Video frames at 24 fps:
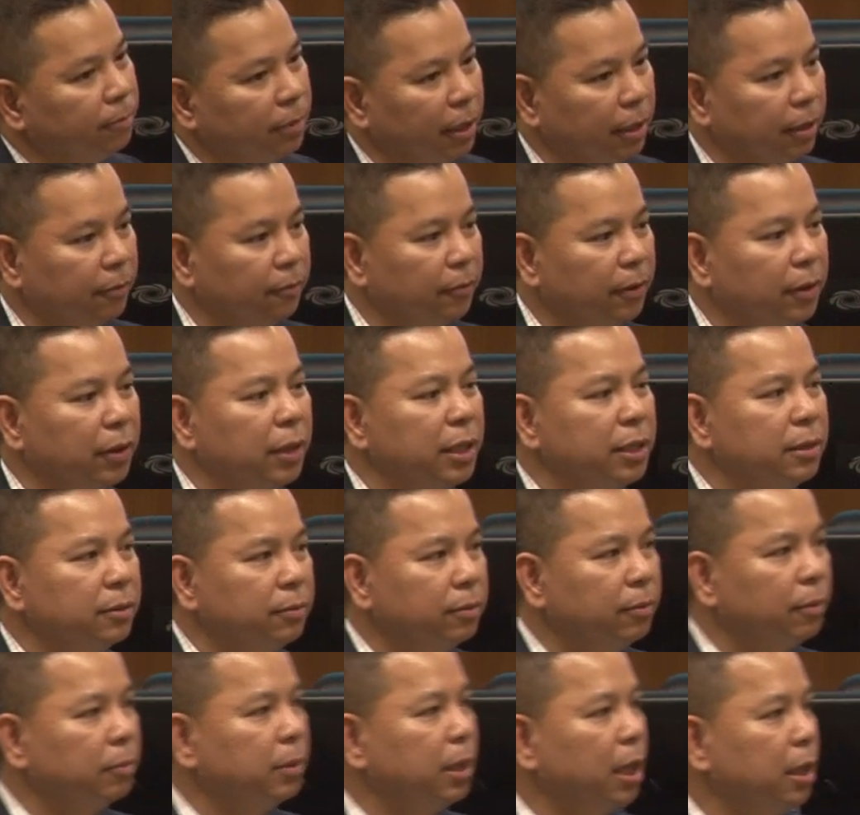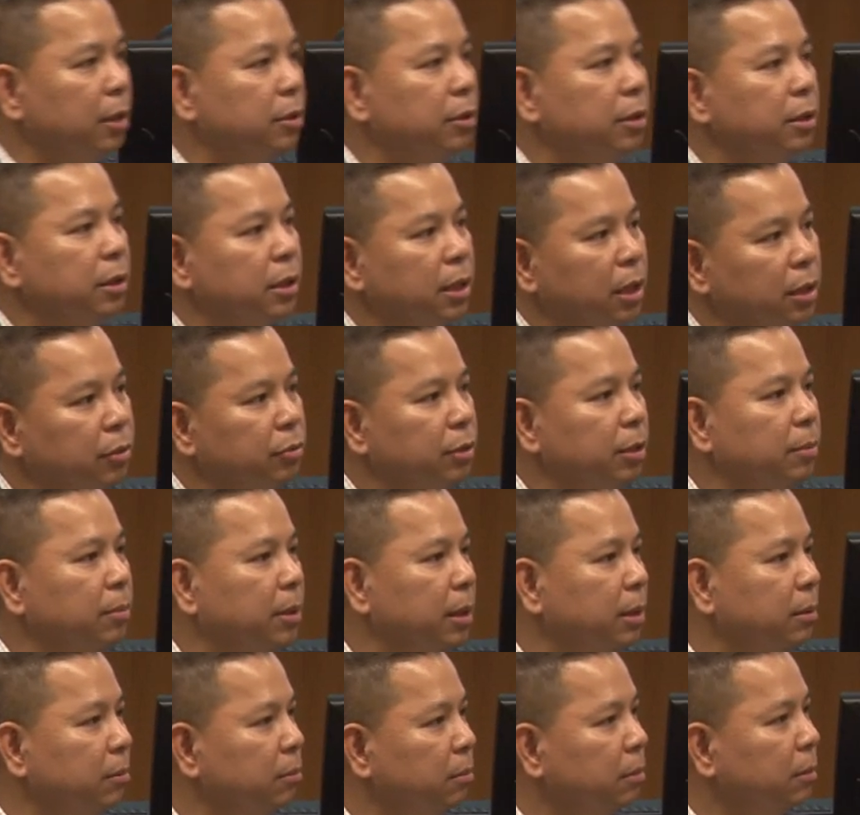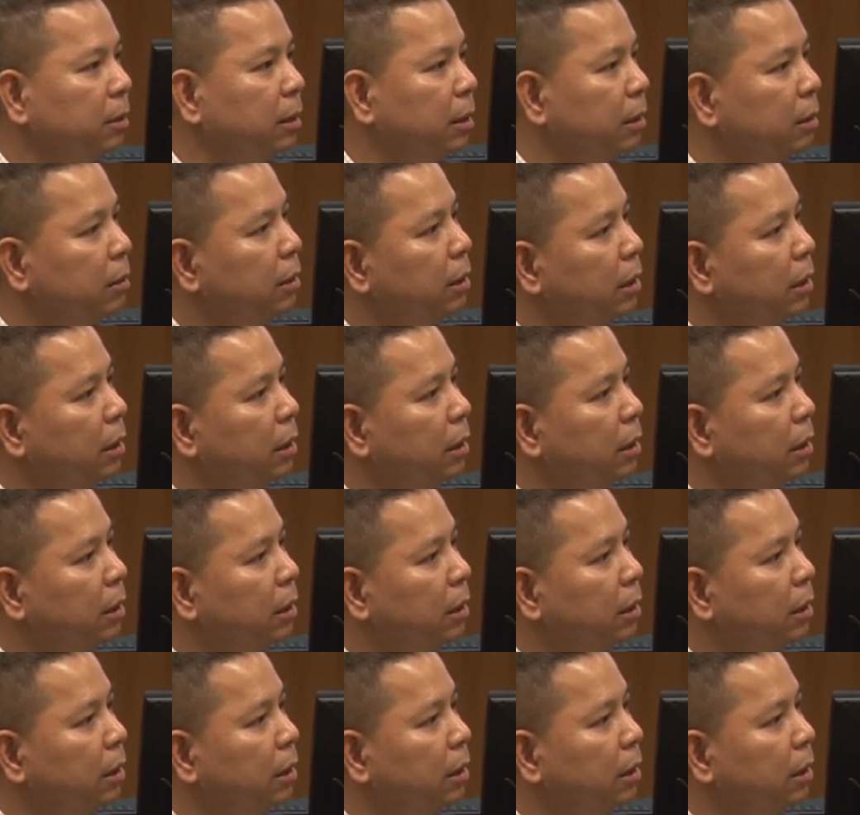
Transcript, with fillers: it varies from country to country, but they're,